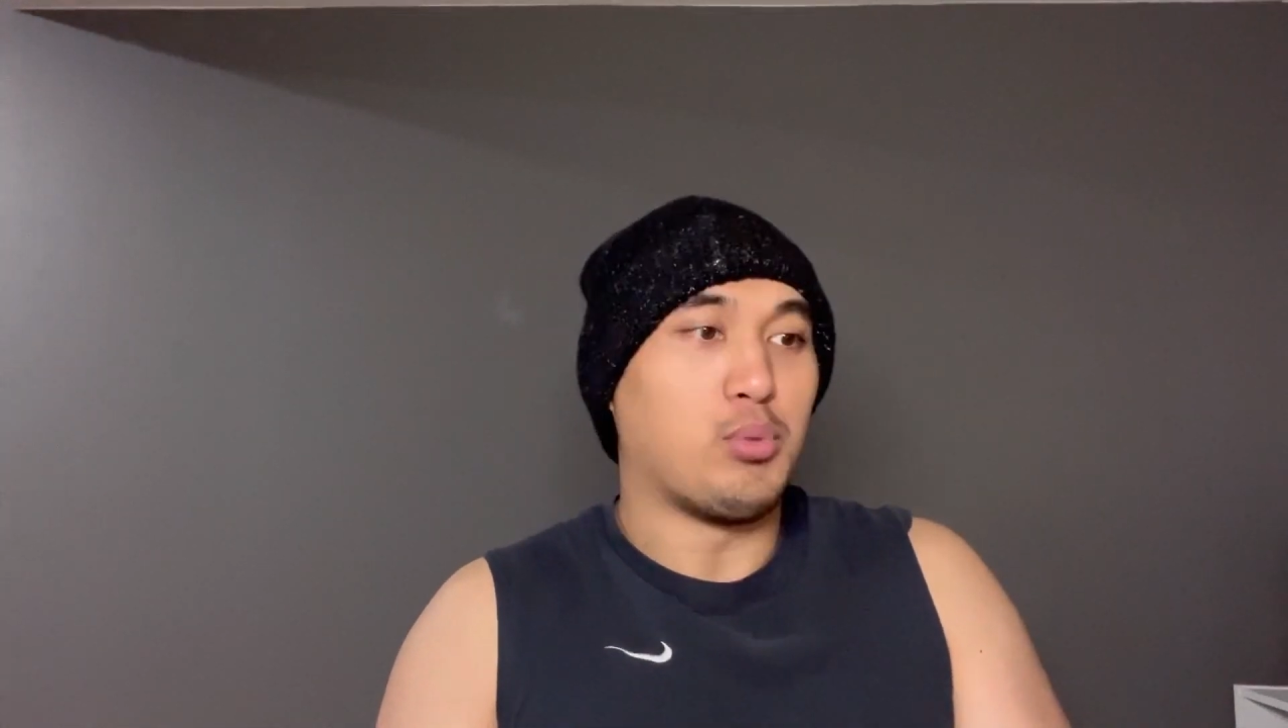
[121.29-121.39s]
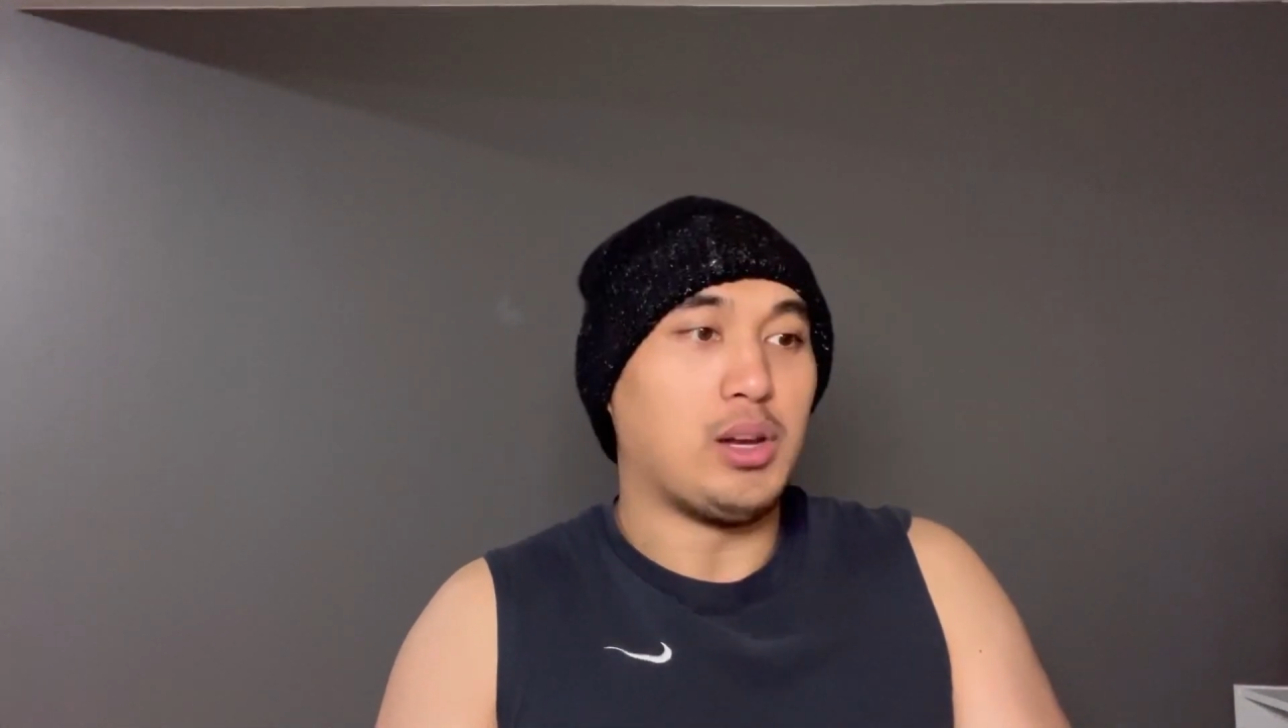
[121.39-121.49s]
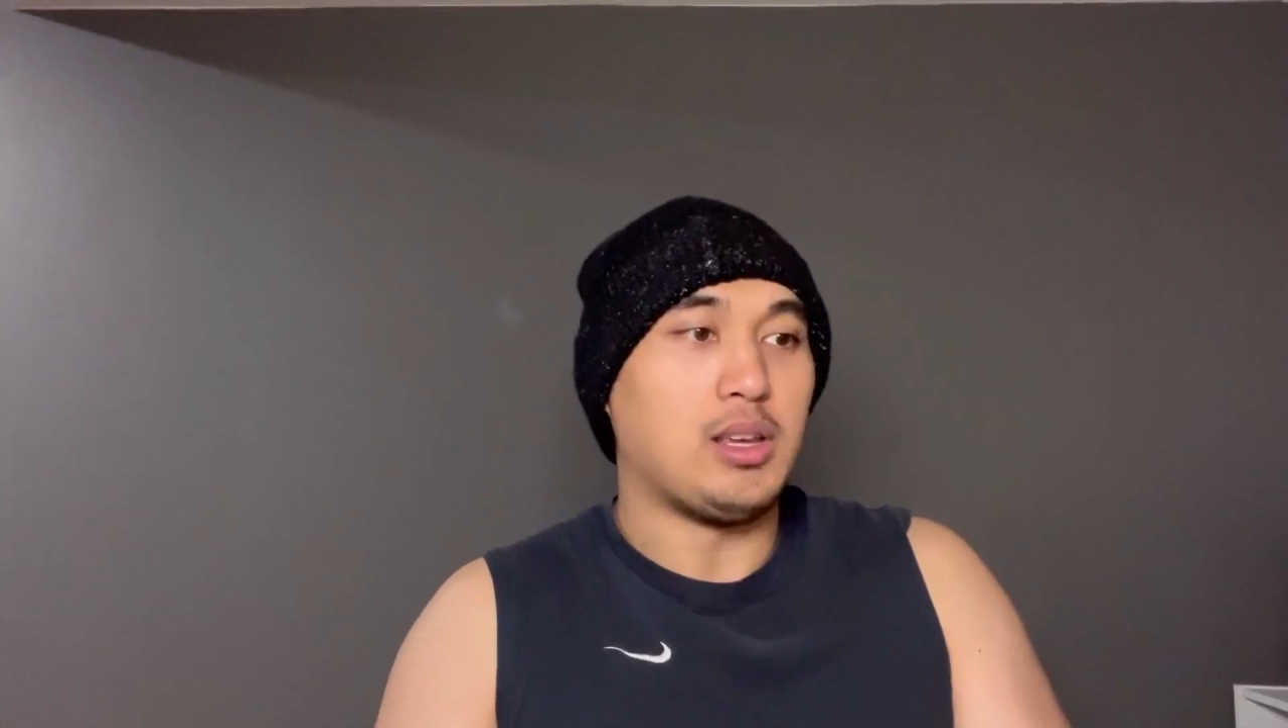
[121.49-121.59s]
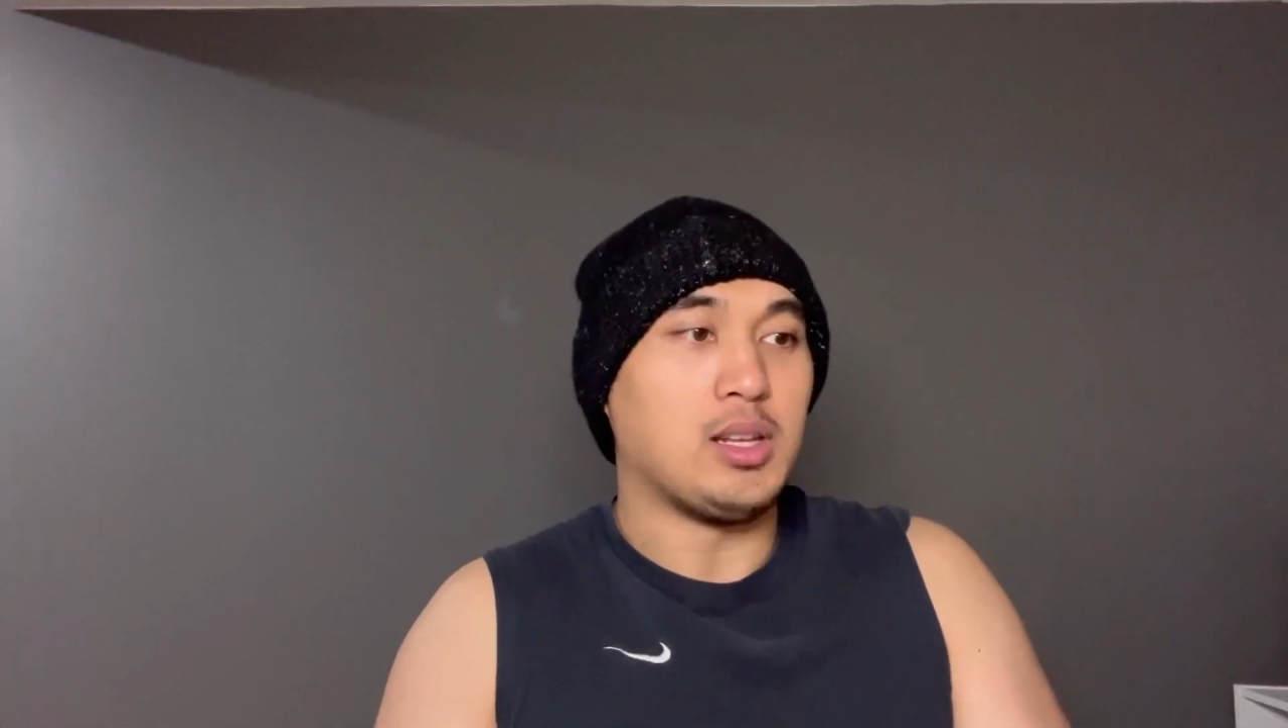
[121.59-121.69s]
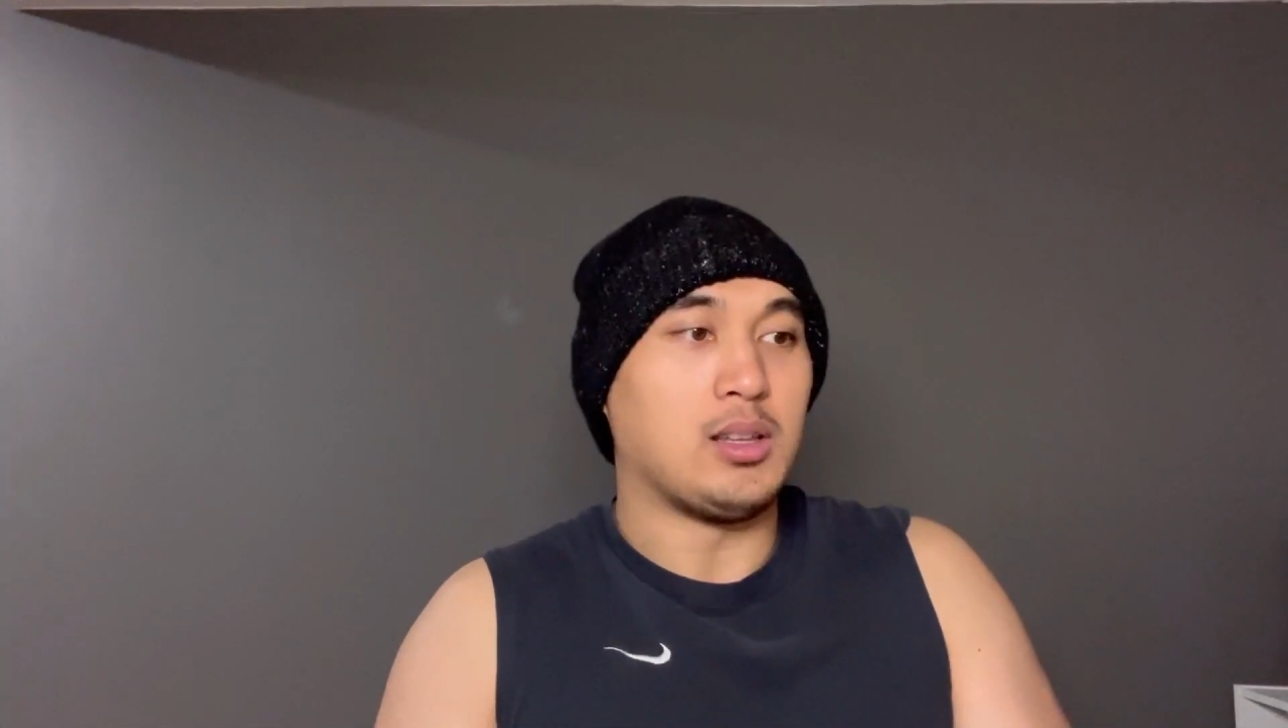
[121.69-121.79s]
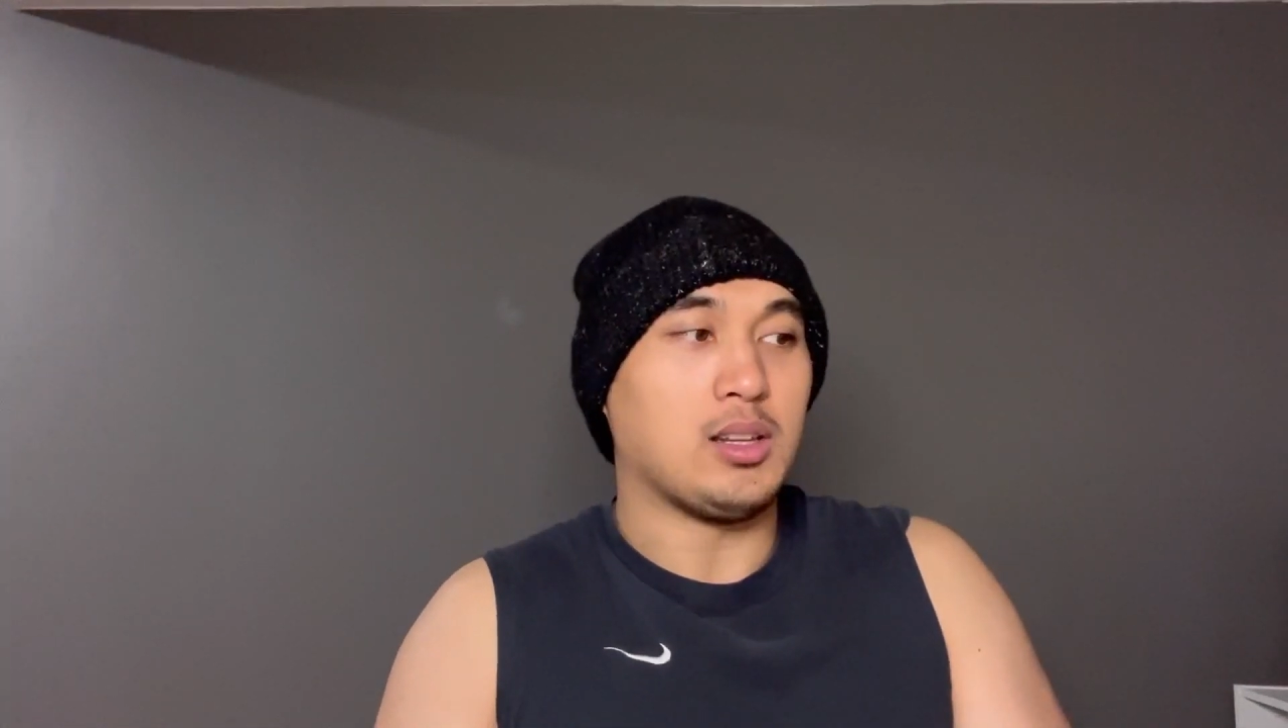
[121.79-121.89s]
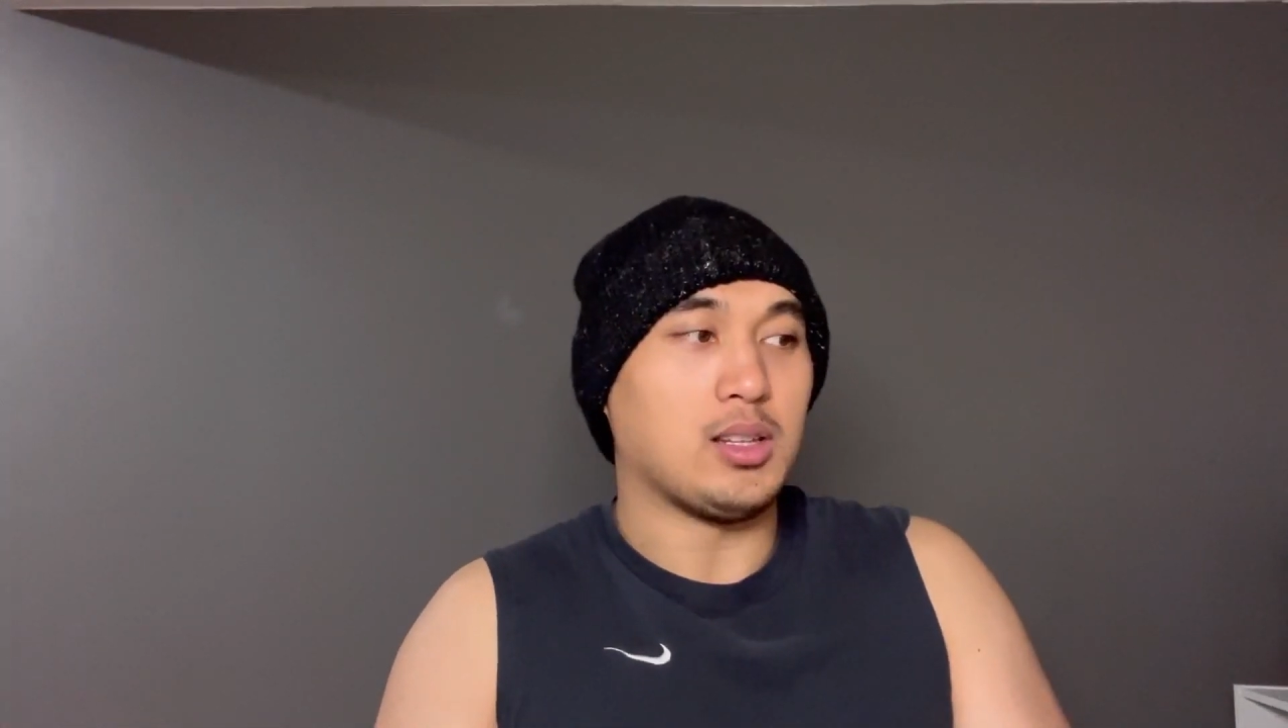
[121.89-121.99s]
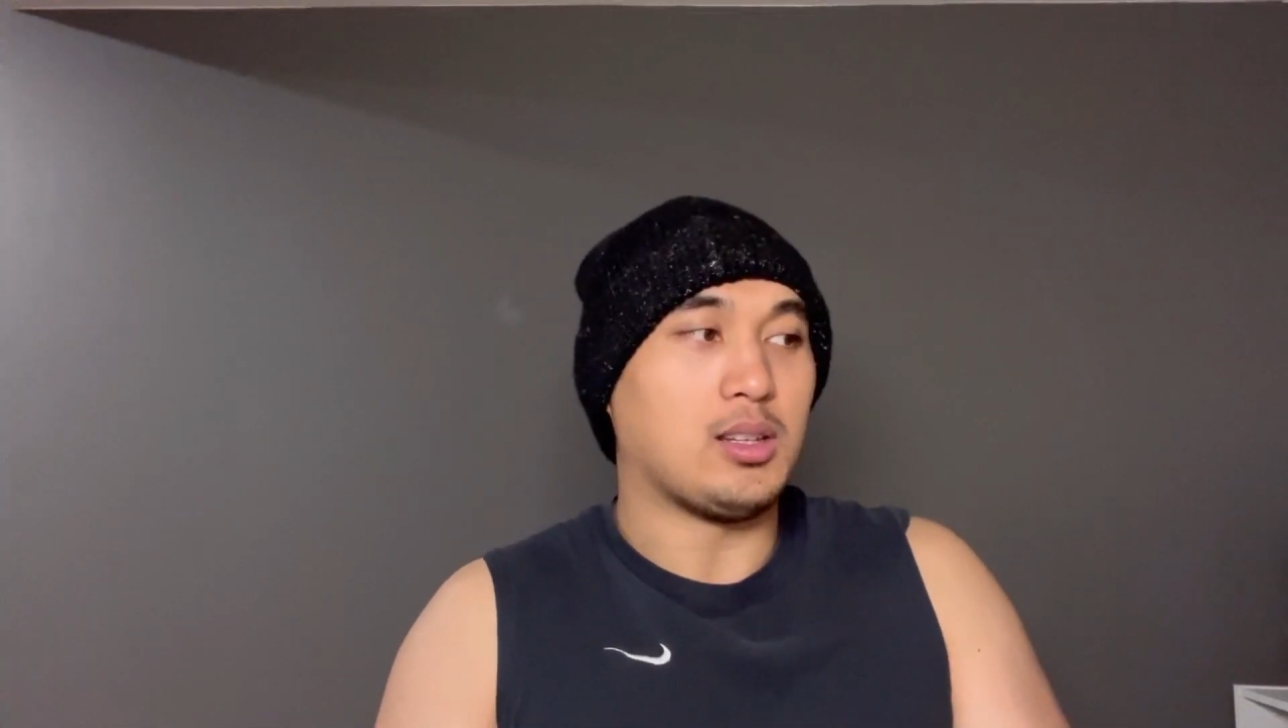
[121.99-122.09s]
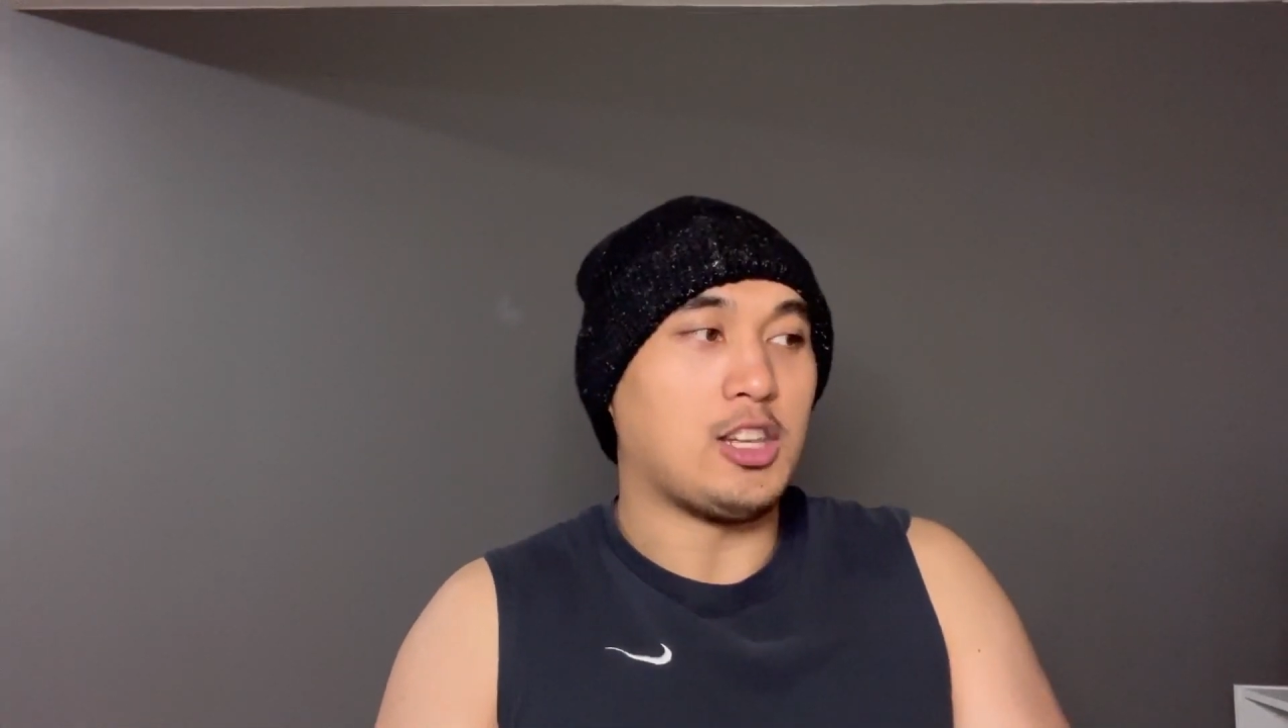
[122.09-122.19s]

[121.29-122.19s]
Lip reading: but it doesn't